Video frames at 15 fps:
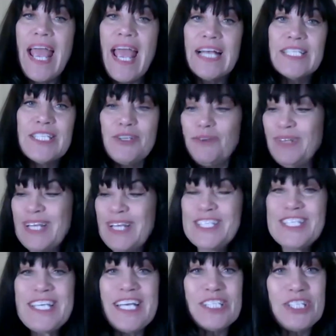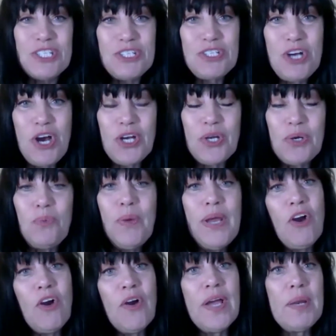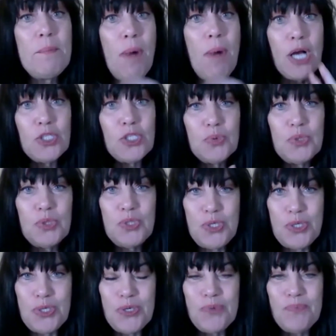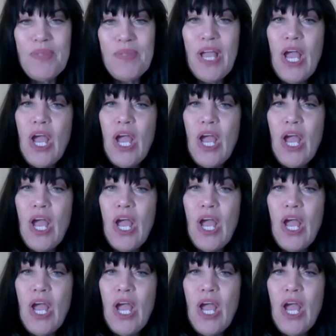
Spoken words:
And so let's get started. We are in Module 2.